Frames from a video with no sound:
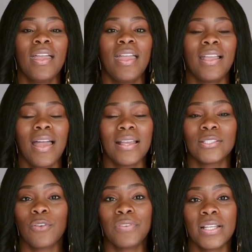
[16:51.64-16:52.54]
And guys,
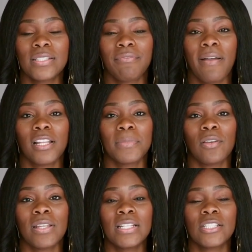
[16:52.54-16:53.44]
don't forget to follow me
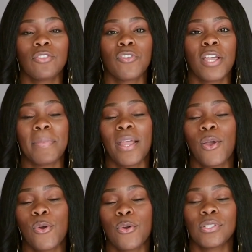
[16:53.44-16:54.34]
on Instagram at
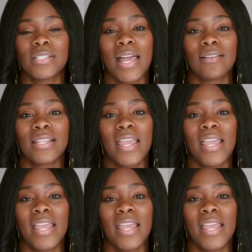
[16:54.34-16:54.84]
Coco Styles